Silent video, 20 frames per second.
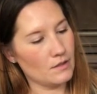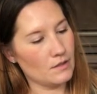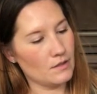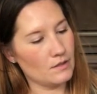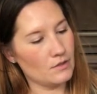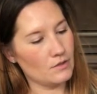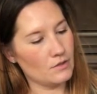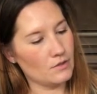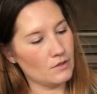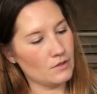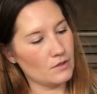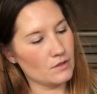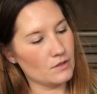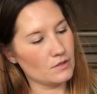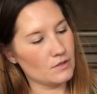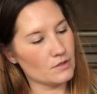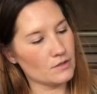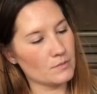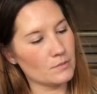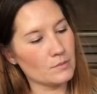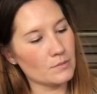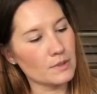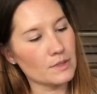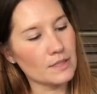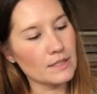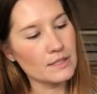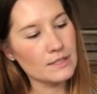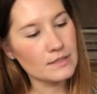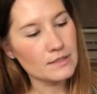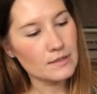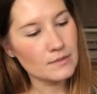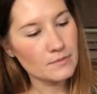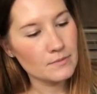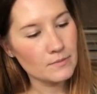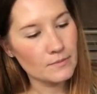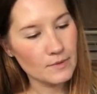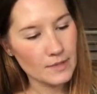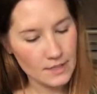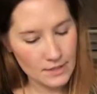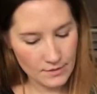and you're gonna just place
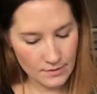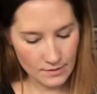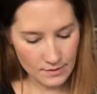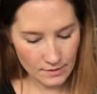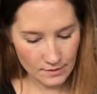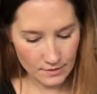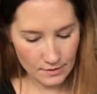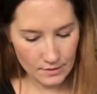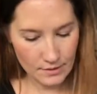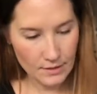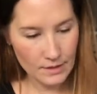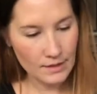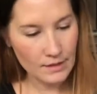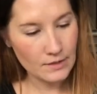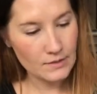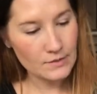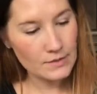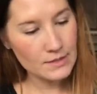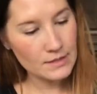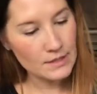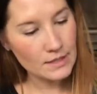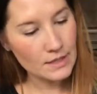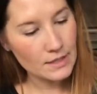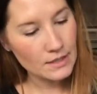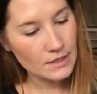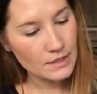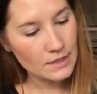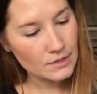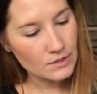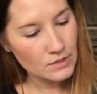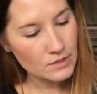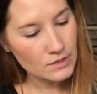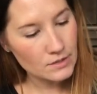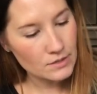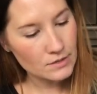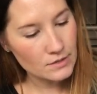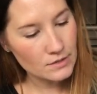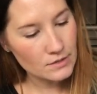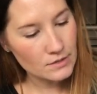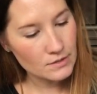them right on the outside
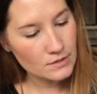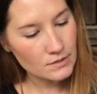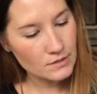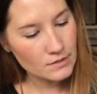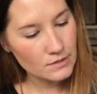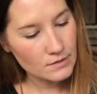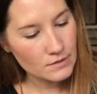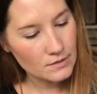edges.